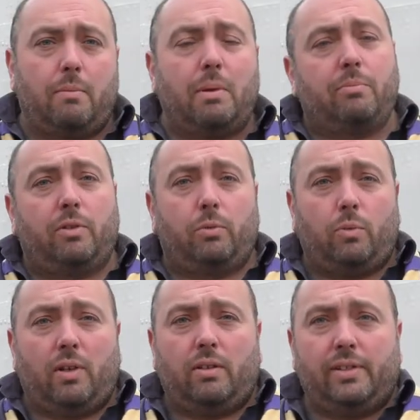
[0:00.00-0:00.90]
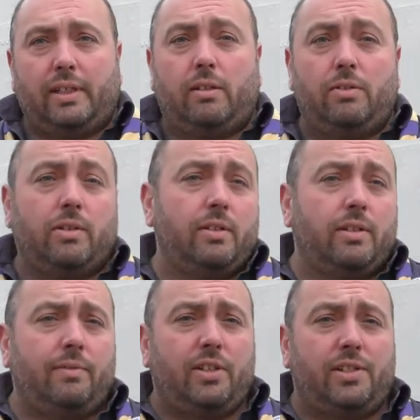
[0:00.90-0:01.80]
a member of the World Inclusion and
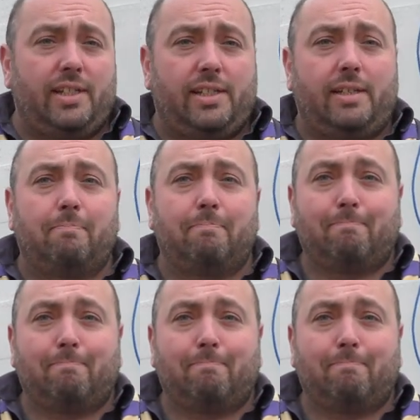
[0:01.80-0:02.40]
Diversity team.